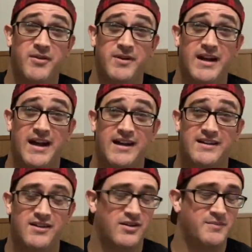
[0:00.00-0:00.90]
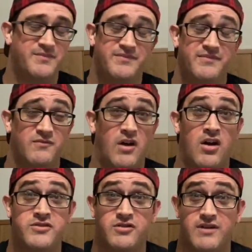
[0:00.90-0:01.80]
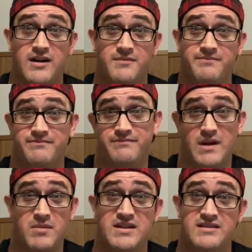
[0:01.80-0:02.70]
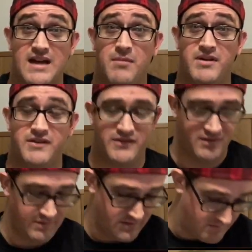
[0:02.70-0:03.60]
we got, or ultra rare. I mean, the dominants are going to